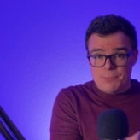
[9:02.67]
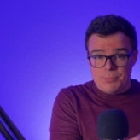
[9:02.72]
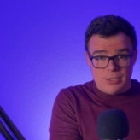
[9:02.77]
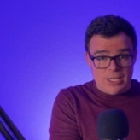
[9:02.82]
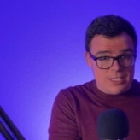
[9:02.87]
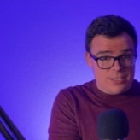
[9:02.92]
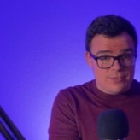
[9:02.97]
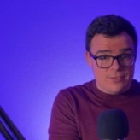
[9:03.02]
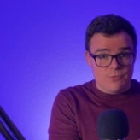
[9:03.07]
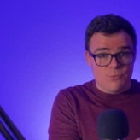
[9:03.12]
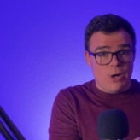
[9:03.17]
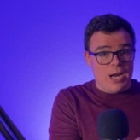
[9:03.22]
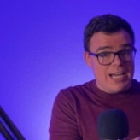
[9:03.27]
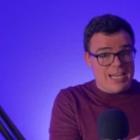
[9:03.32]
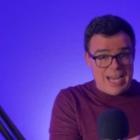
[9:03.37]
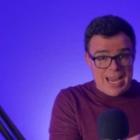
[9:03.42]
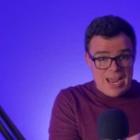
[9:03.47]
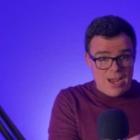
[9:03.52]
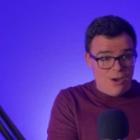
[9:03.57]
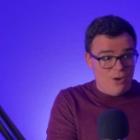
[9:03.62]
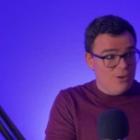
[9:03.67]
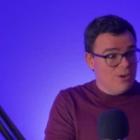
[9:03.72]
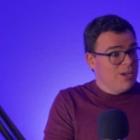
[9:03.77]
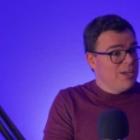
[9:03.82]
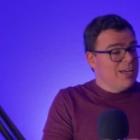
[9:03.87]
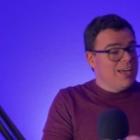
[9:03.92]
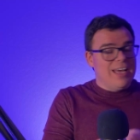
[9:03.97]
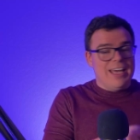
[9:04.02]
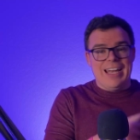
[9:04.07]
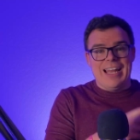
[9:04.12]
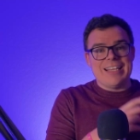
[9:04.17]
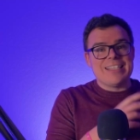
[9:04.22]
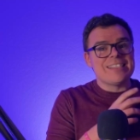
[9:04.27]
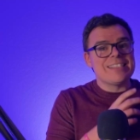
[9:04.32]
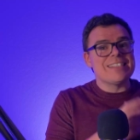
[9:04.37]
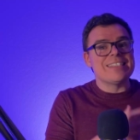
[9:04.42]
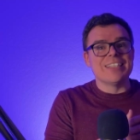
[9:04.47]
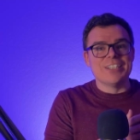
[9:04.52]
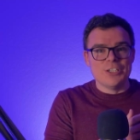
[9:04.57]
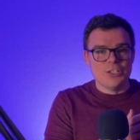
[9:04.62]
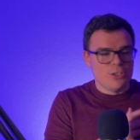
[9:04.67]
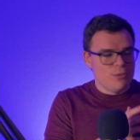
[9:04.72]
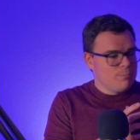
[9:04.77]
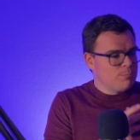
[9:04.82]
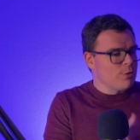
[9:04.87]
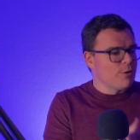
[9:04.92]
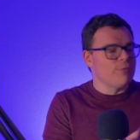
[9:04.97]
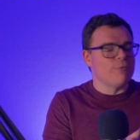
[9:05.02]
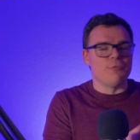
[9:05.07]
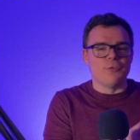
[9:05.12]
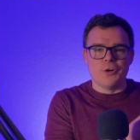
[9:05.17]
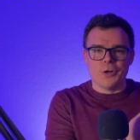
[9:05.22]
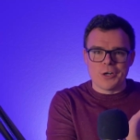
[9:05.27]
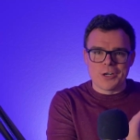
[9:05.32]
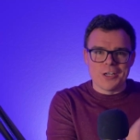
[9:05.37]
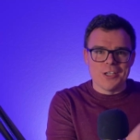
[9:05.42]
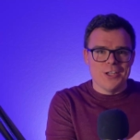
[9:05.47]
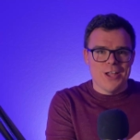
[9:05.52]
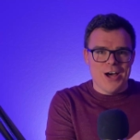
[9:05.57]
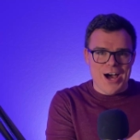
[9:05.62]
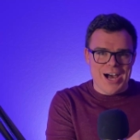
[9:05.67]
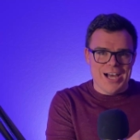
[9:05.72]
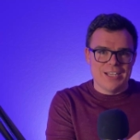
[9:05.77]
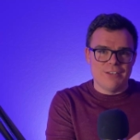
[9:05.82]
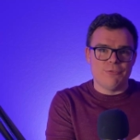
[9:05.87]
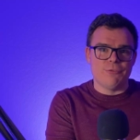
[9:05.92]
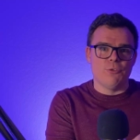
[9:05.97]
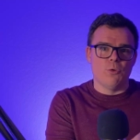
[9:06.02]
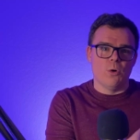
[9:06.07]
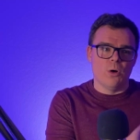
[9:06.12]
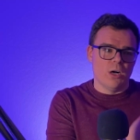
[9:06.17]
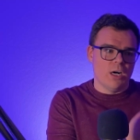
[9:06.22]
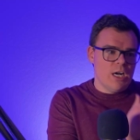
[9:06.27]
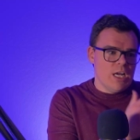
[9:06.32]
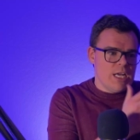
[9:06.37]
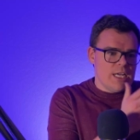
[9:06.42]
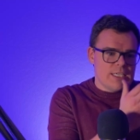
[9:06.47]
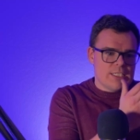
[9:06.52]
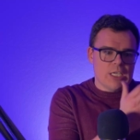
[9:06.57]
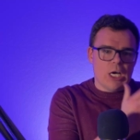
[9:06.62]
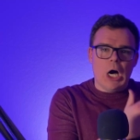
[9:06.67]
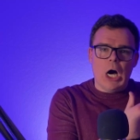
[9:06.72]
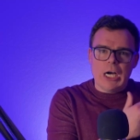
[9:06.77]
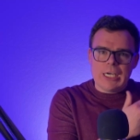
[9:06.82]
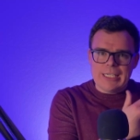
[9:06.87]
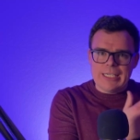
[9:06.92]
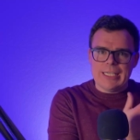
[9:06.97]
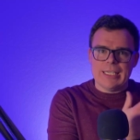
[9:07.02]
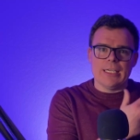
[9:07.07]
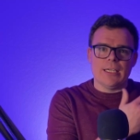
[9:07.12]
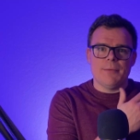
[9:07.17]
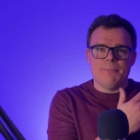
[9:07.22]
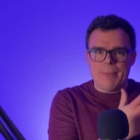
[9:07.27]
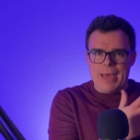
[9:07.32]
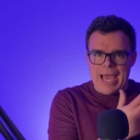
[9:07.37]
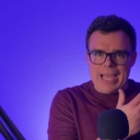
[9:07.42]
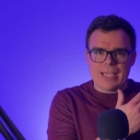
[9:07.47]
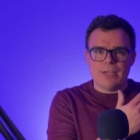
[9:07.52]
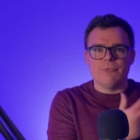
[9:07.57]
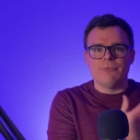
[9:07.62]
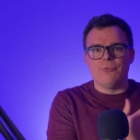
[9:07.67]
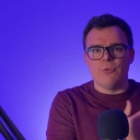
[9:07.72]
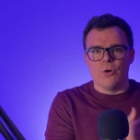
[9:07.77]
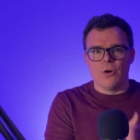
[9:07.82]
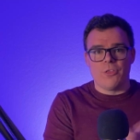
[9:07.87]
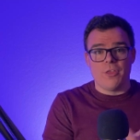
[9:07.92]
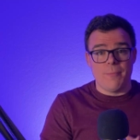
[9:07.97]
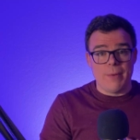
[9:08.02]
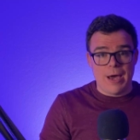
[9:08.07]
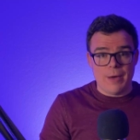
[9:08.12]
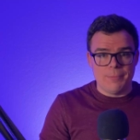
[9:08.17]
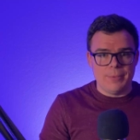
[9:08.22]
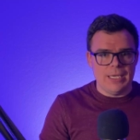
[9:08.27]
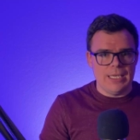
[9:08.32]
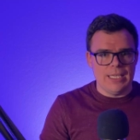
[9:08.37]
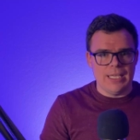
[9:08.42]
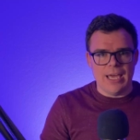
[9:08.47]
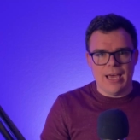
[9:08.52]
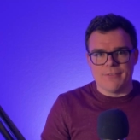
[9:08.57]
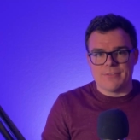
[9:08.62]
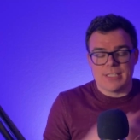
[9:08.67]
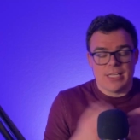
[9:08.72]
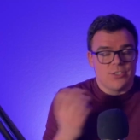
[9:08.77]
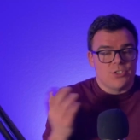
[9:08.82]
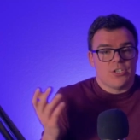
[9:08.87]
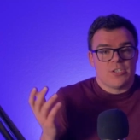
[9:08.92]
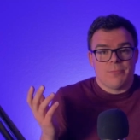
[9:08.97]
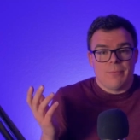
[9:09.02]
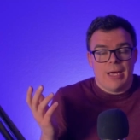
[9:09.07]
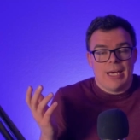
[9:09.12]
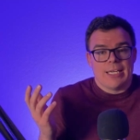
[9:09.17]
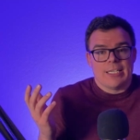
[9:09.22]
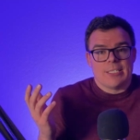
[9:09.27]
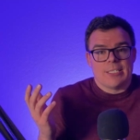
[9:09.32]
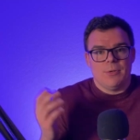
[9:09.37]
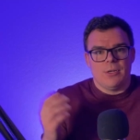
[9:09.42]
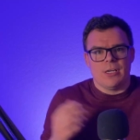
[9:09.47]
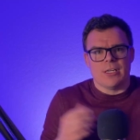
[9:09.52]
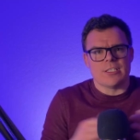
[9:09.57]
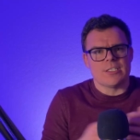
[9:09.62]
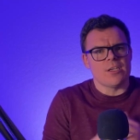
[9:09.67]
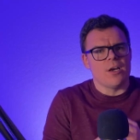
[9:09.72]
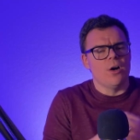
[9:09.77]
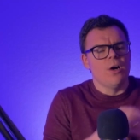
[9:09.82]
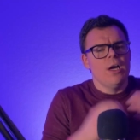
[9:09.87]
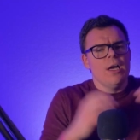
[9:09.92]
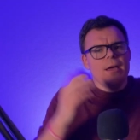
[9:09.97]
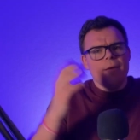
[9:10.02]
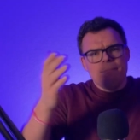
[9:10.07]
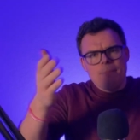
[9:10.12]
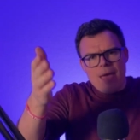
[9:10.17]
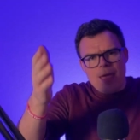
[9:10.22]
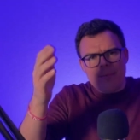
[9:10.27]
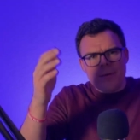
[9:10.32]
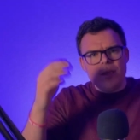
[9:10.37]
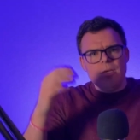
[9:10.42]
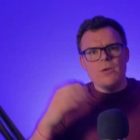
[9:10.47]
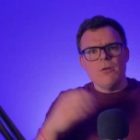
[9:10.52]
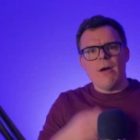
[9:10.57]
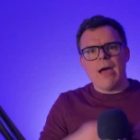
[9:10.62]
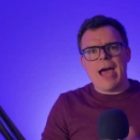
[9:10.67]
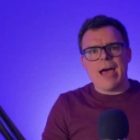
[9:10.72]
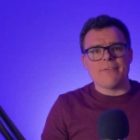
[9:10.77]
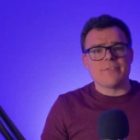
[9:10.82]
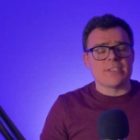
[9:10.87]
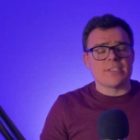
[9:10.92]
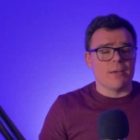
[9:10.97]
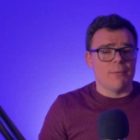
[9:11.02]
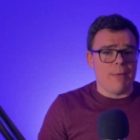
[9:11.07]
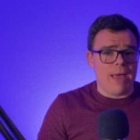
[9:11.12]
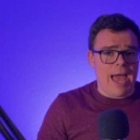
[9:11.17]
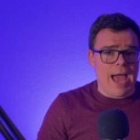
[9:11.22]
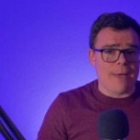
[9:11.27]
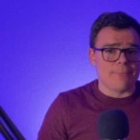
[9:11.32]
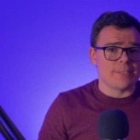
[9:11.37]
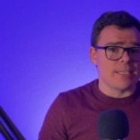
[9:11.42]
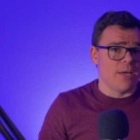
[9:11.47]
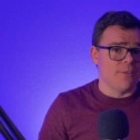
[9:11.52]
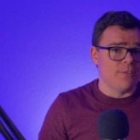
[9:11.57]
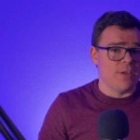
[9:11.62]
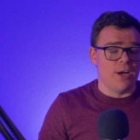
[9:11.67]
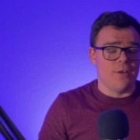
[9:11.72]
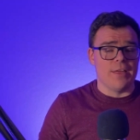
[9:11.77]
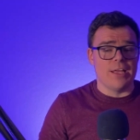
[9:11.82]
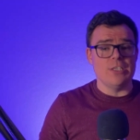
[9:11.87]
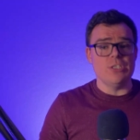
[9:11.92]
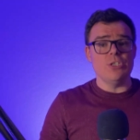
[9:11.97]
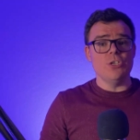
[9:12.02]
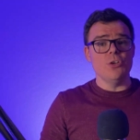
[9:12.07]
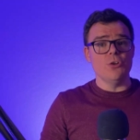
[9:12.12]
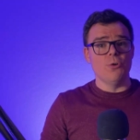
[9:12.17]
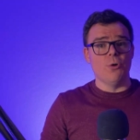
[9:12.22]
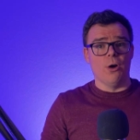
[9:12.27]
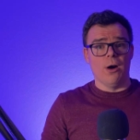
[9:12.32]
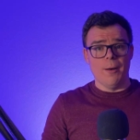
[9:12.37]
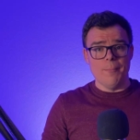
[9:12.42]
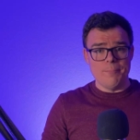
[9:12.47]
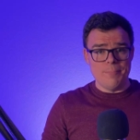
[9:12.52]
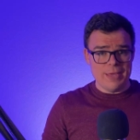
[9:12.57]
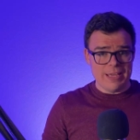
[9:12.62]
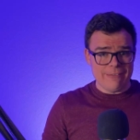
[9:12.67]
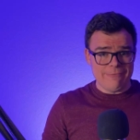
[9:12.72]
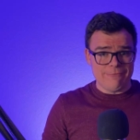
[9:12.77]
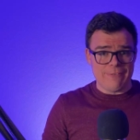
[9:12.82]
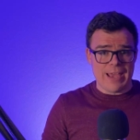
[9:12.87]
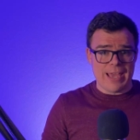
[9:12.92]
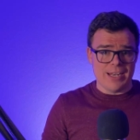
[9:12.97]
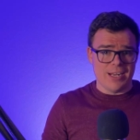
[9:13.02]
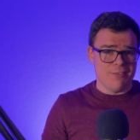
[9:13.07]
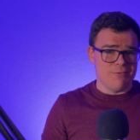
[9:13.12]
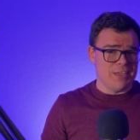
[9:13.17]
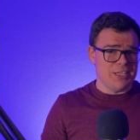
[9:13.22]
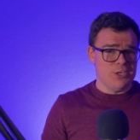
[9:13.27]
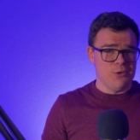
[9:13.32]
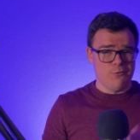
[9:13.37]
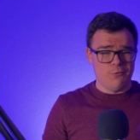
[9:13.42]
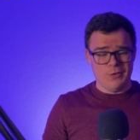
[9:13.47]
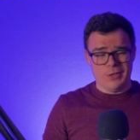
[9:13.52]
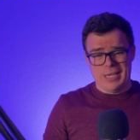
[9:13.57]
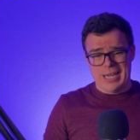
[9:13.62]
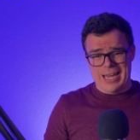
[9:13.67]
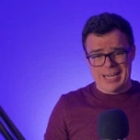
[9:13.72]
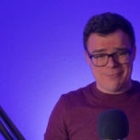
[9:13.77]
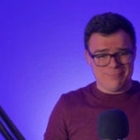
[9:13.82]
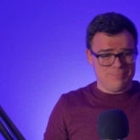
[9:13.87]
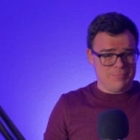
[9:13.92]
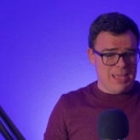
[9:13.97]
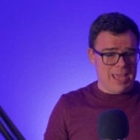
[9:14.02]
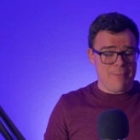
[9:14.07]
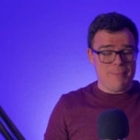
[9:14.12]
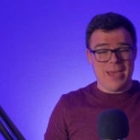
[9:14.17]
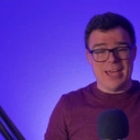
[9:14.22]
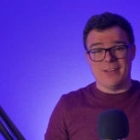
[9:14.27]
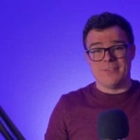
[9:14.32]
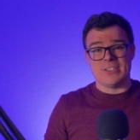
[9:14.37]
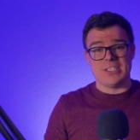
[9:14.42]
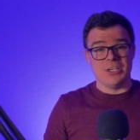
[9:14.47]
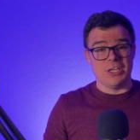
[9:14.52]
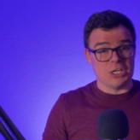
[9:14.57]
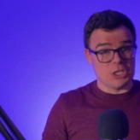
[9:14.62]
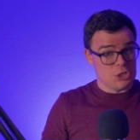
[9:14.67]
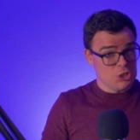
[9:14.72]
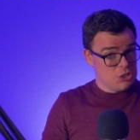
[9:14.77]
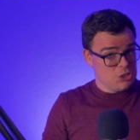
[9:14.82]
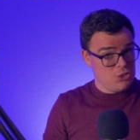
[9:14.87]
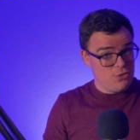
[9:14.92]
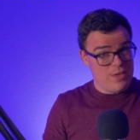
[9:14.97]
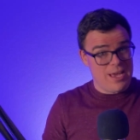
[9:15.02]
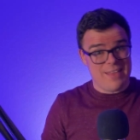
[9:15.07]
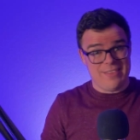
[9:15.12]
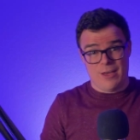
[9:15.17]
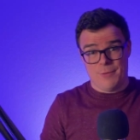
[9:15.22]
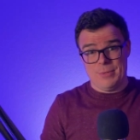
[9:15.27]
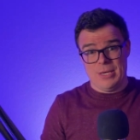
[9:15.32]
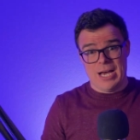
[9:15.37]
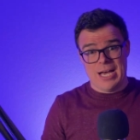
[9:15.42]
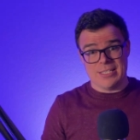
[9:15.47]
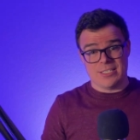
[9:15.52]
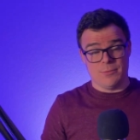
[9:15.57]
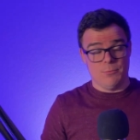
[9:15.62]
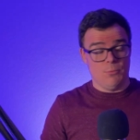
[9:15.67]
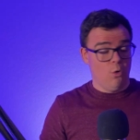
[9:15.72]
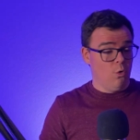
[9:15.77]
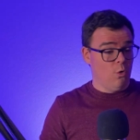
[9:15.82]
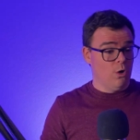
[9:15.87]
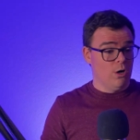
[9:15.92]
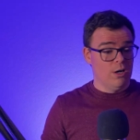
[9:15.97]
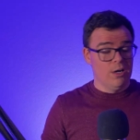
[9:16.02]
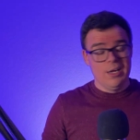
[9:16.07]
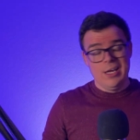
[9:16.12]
Plus right now, and I still prefer Claude for talking back and forth about PDFs. That's just my experience. So maybe you have some apps out there that you are a big fan of that you feel like, hey man, if Siri could do that, that'd be awesome. Or